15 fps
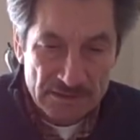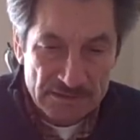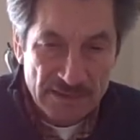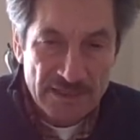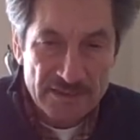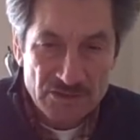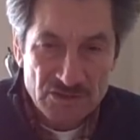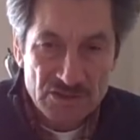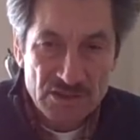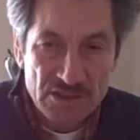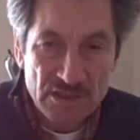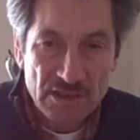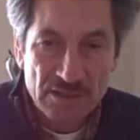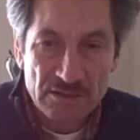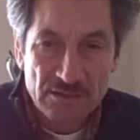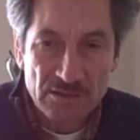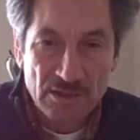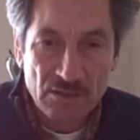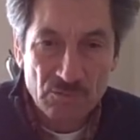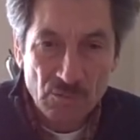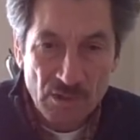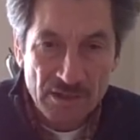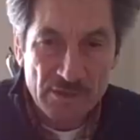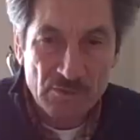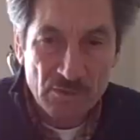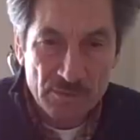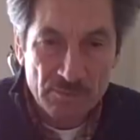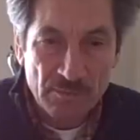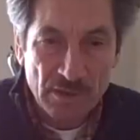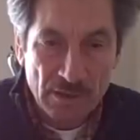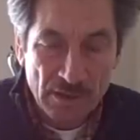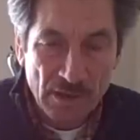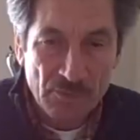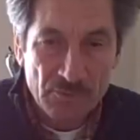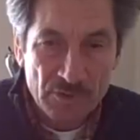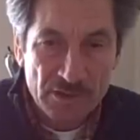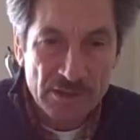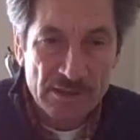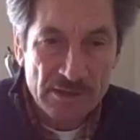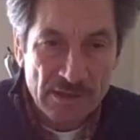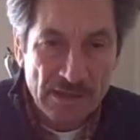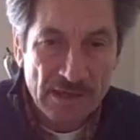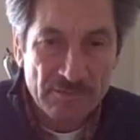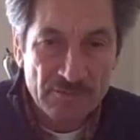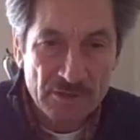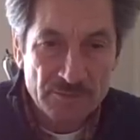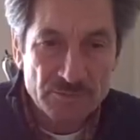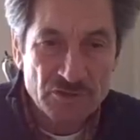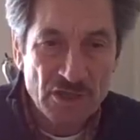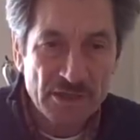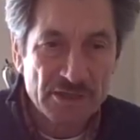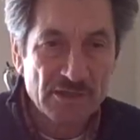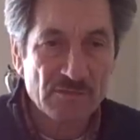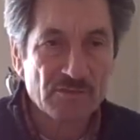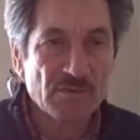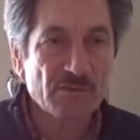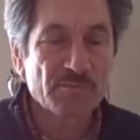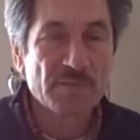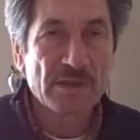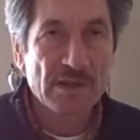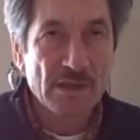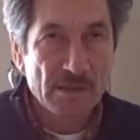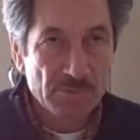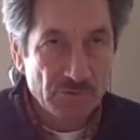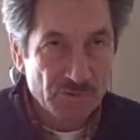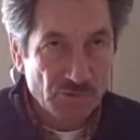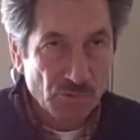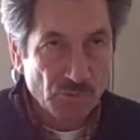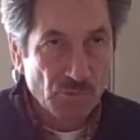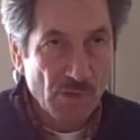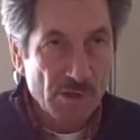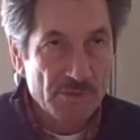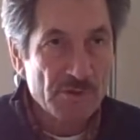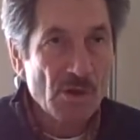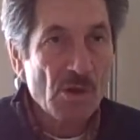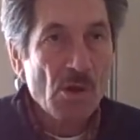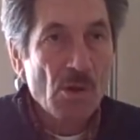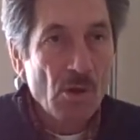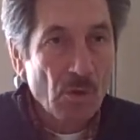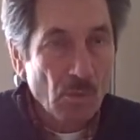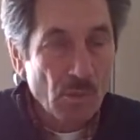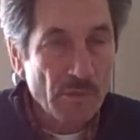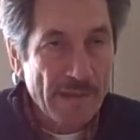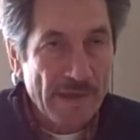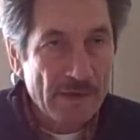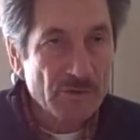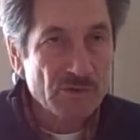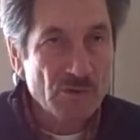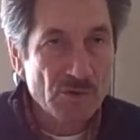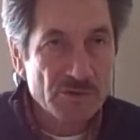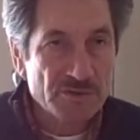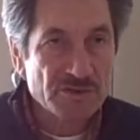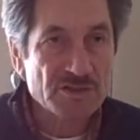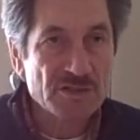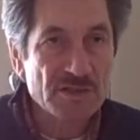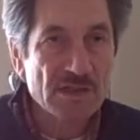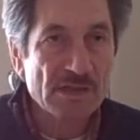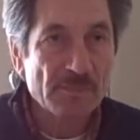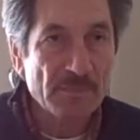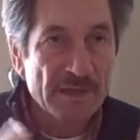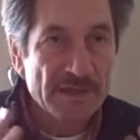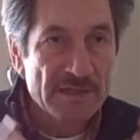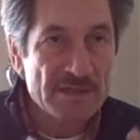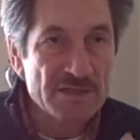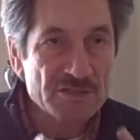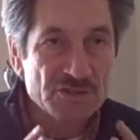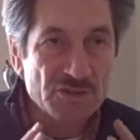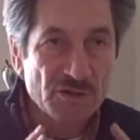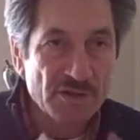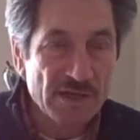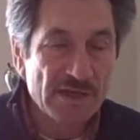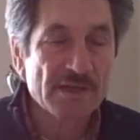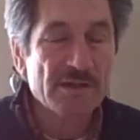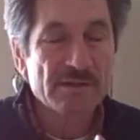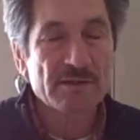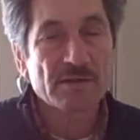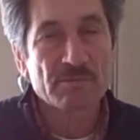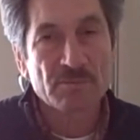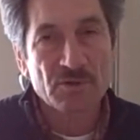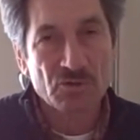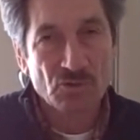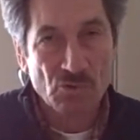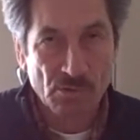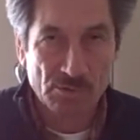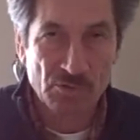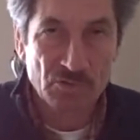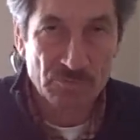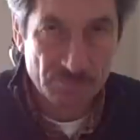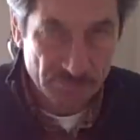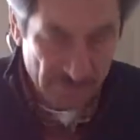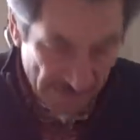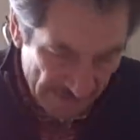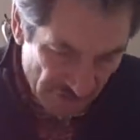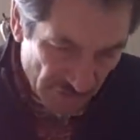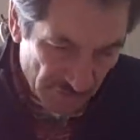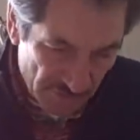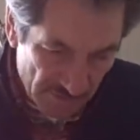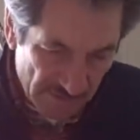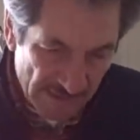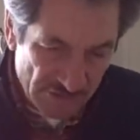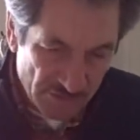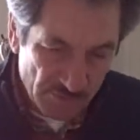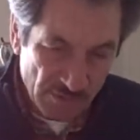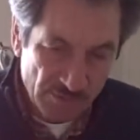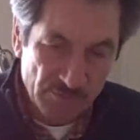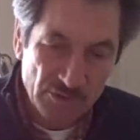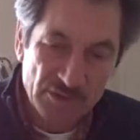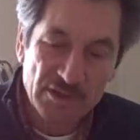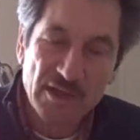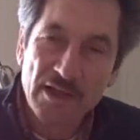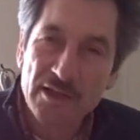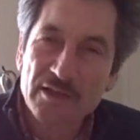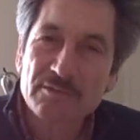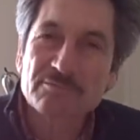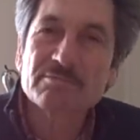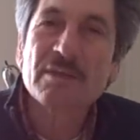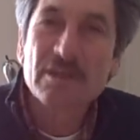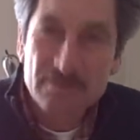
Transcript: dancing and running. I really have an objective of being able to run without noticing that my knees are anything but normal. That's where I'm really headed.